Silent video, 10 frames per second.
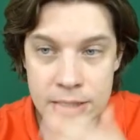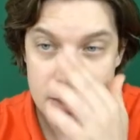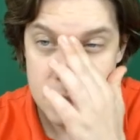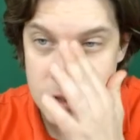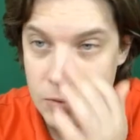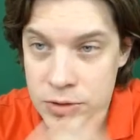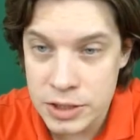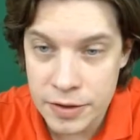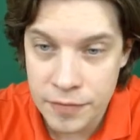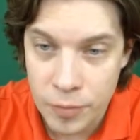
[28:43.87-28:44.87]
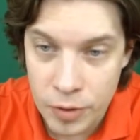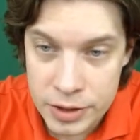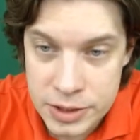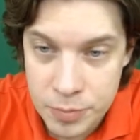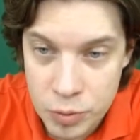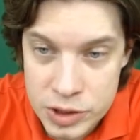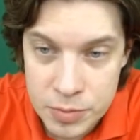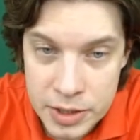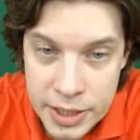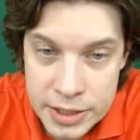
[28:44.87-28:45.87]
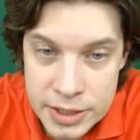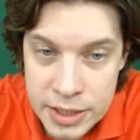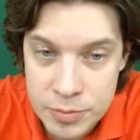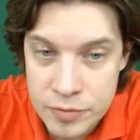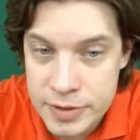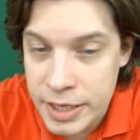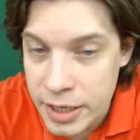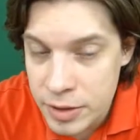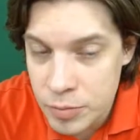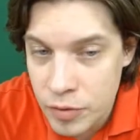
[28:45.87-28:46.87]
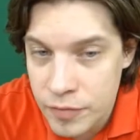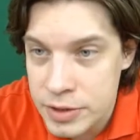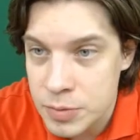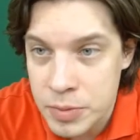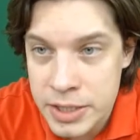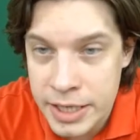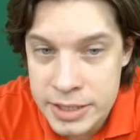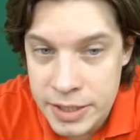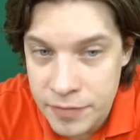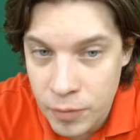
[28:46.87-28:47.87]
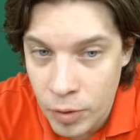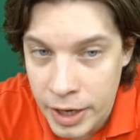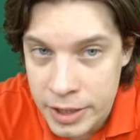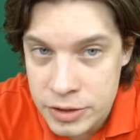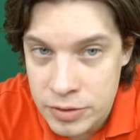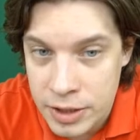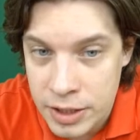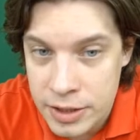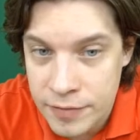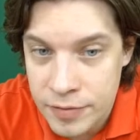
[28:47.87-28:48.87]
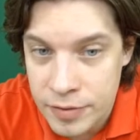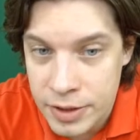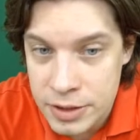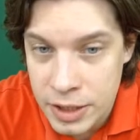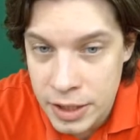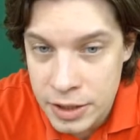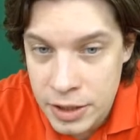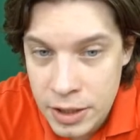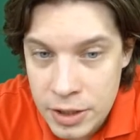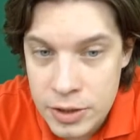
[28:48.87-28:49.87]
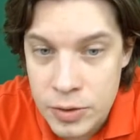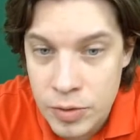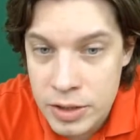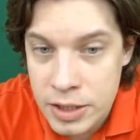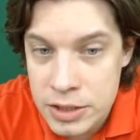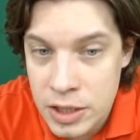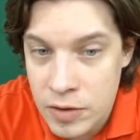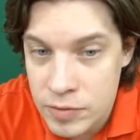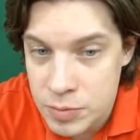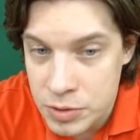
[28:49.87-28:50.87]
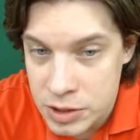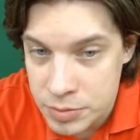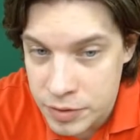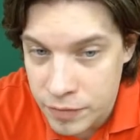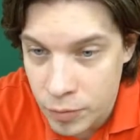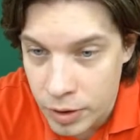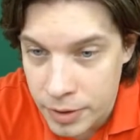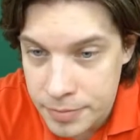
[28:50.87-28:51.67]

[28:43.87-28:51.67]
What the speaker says: So g4 is a possible candidate move. Another move is b takes a4 actually, and after they take, you can continue with bishop c4